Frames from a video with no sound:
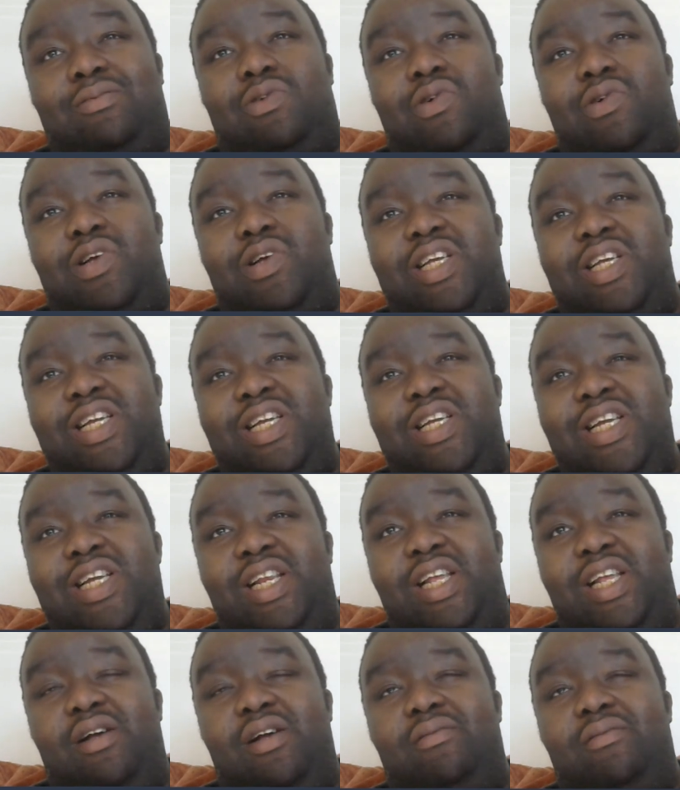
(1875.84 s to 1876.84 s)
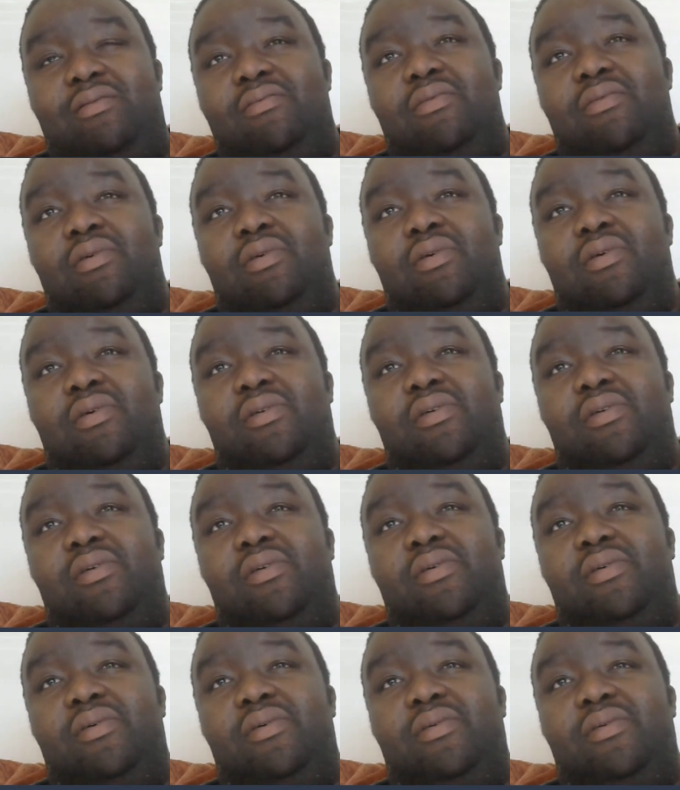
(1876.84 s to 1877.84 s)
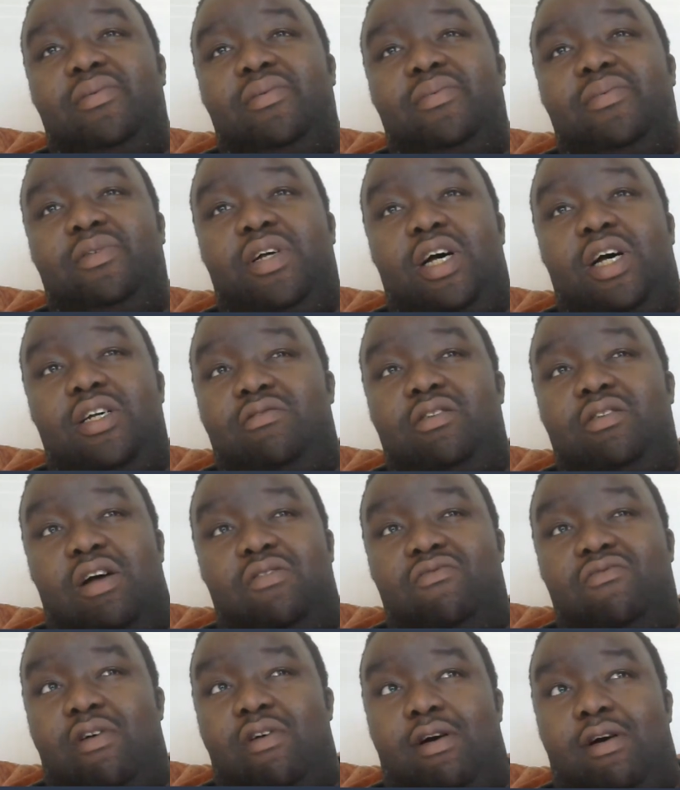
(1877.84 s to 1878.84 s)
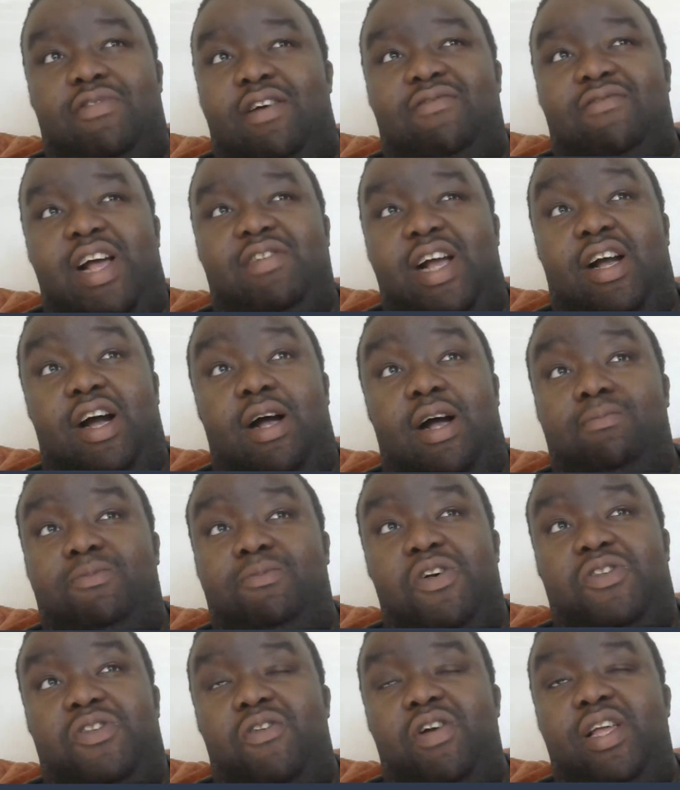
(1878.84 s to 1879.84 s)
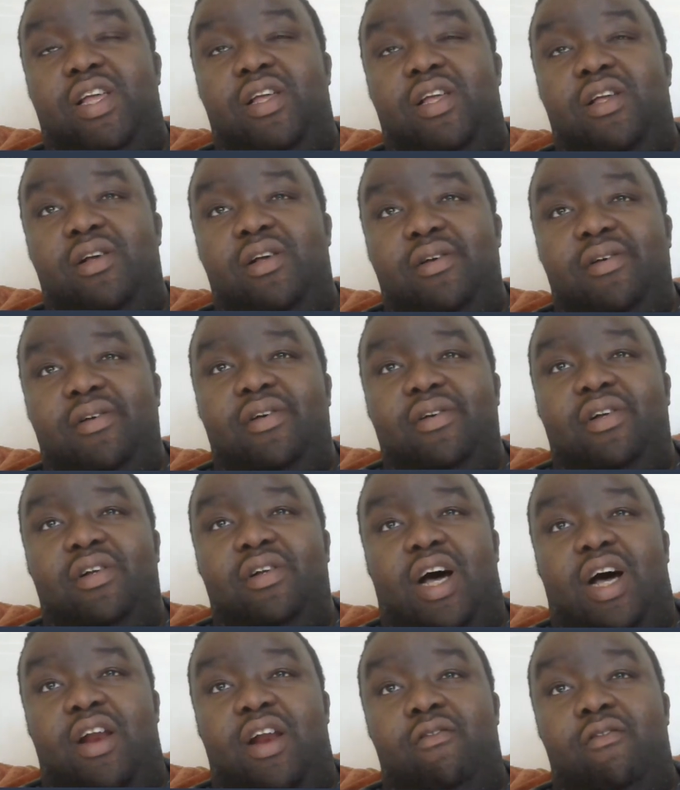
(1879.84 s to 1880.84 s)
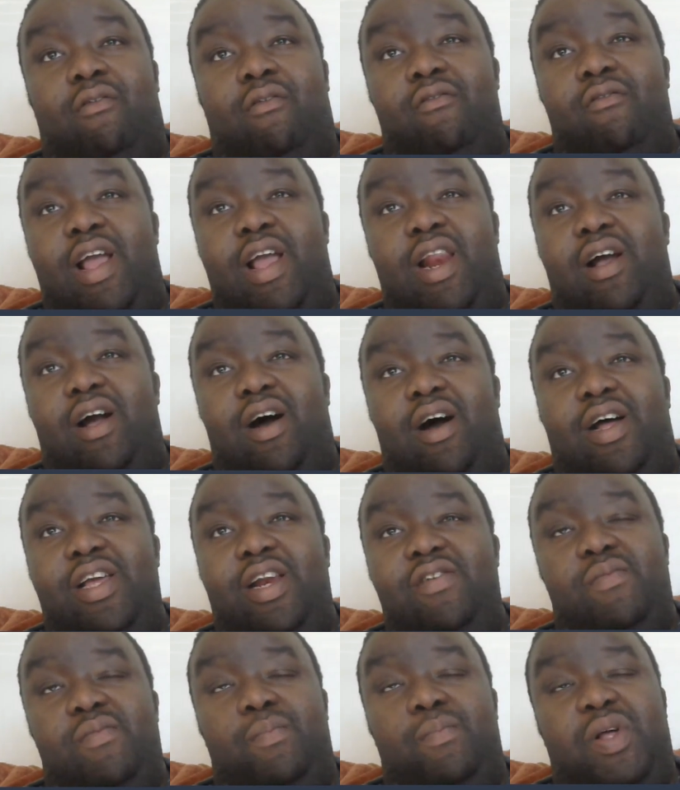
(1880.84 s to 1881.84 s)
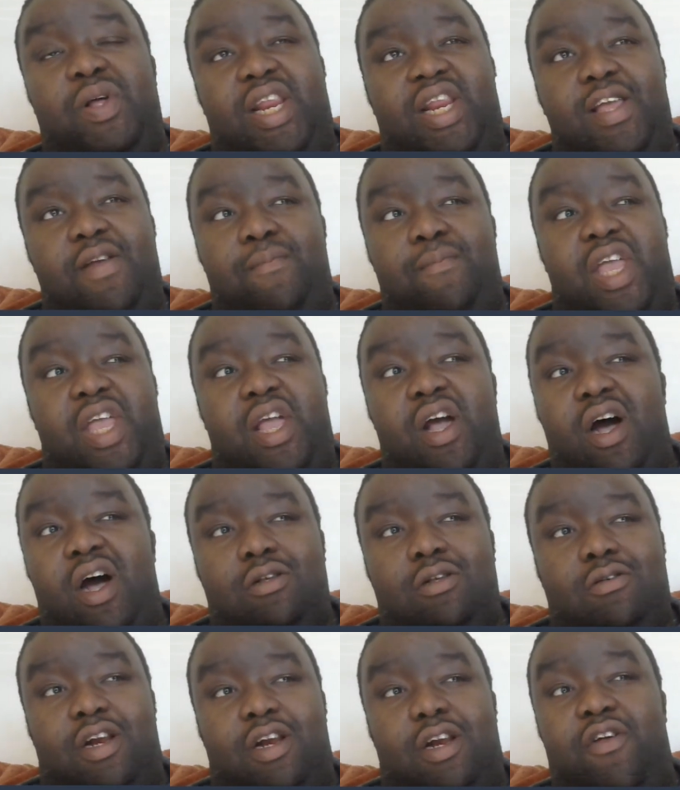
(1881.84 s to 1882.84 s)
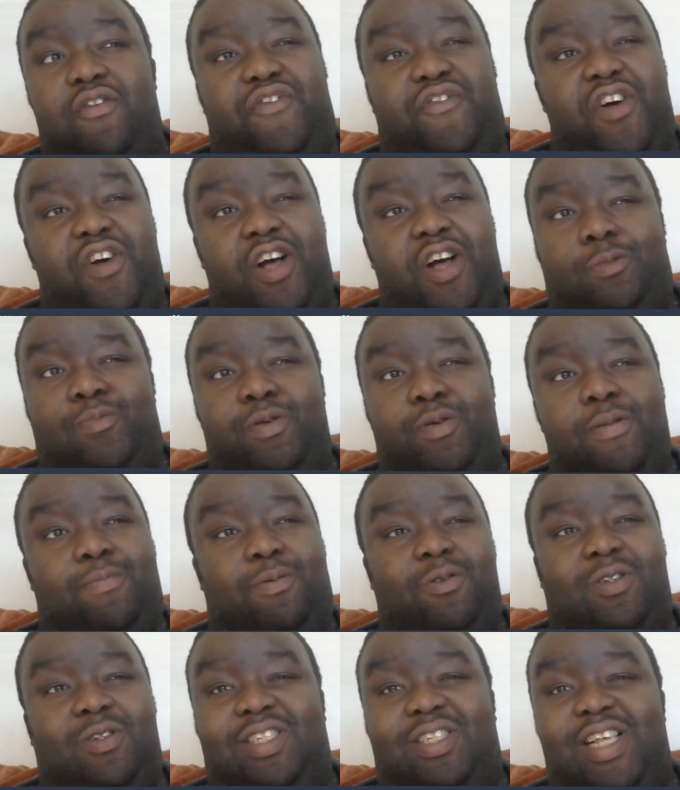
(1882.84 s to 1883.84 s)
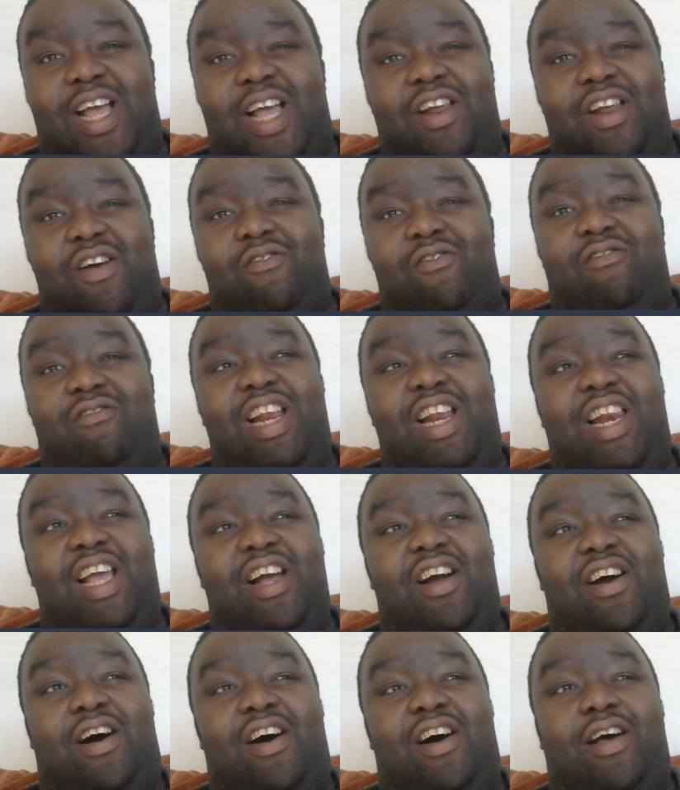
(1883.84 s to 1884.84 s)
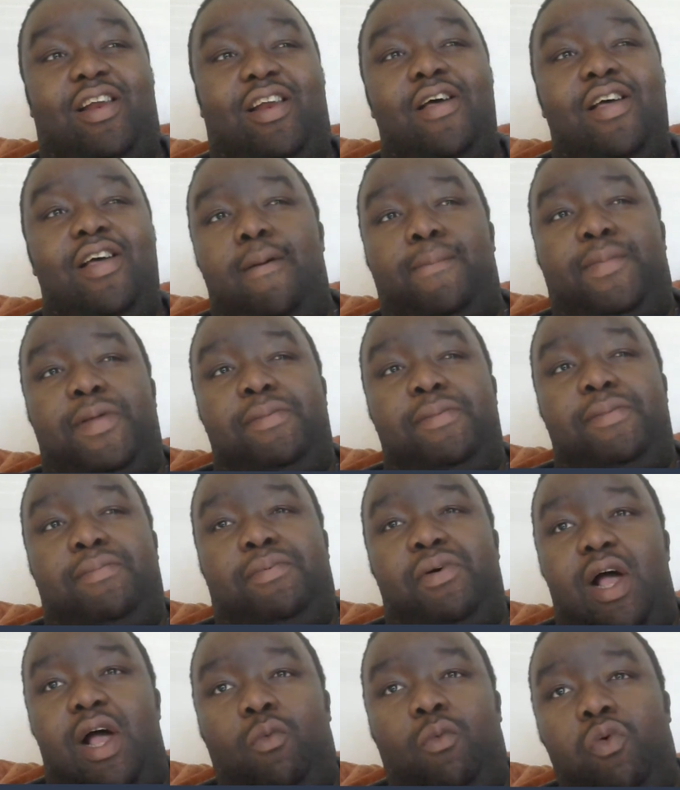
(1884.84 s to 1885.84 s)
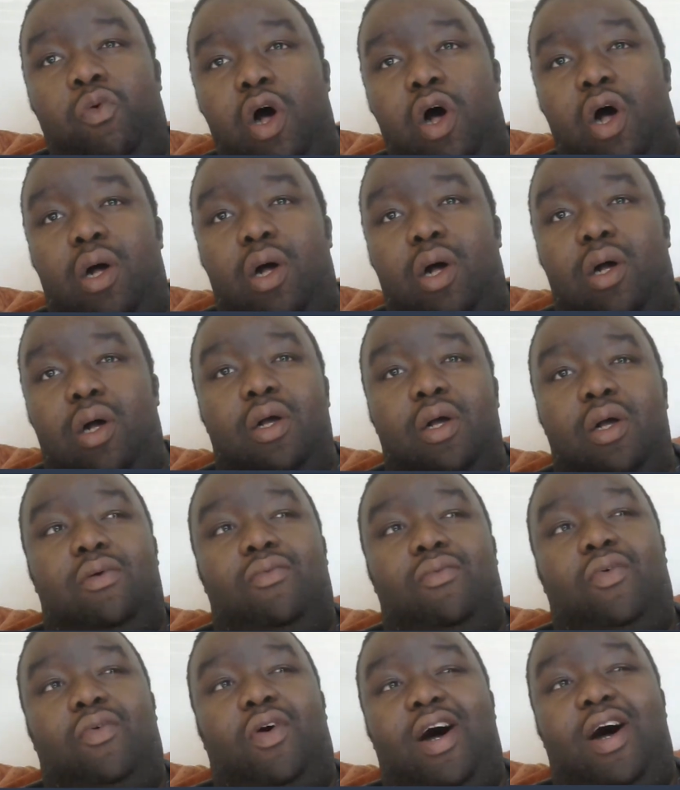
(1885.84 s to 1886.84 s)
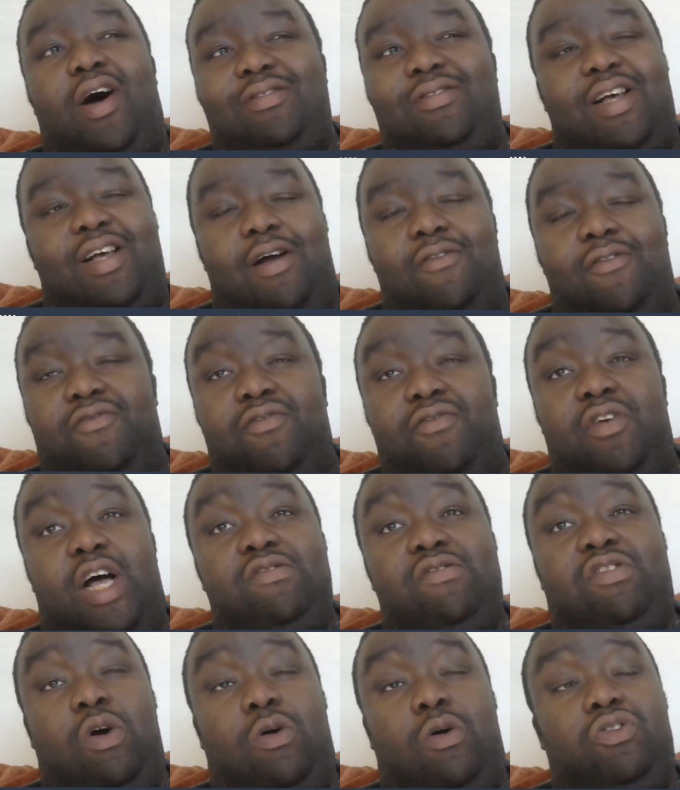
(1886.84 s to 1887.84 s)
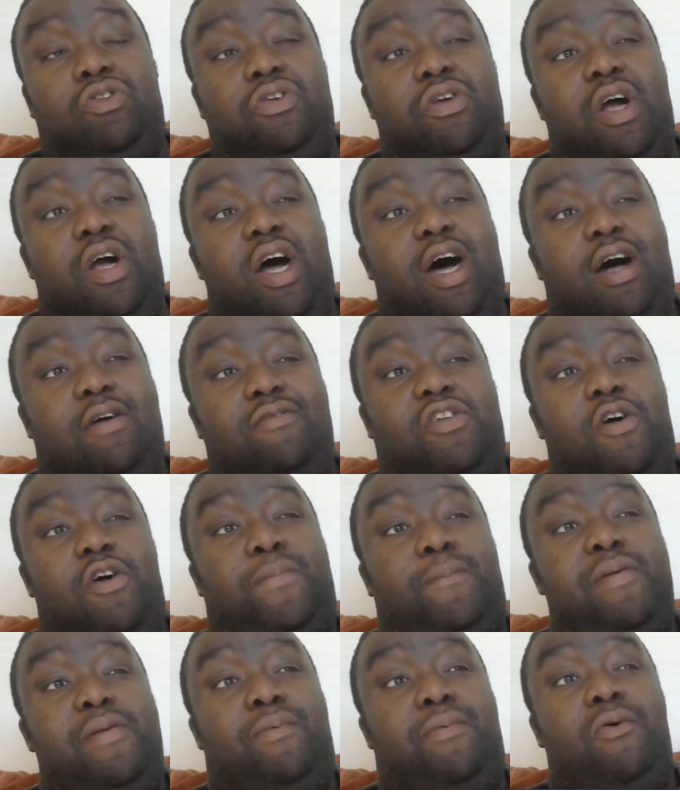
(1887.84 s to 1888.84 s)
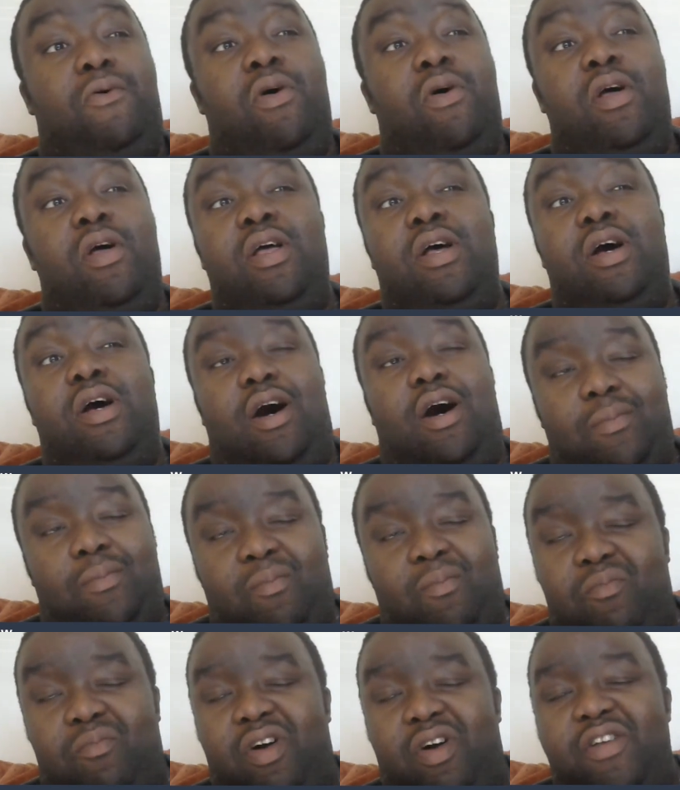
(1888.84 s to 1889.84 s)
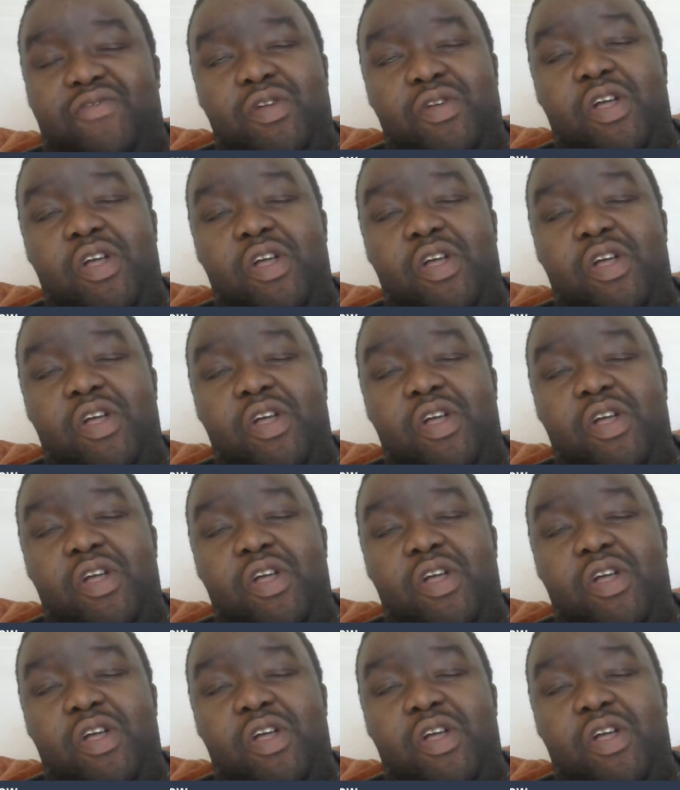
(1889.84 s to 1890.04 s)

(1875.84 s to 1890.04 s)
I'd rather have that guy. I'm sorry. I don't rate Lingard either. Believe me, I'm one of the first people to say I don't rate Lingard, and people are like, "What? What?" I've told you. I've told people. If only my boys were present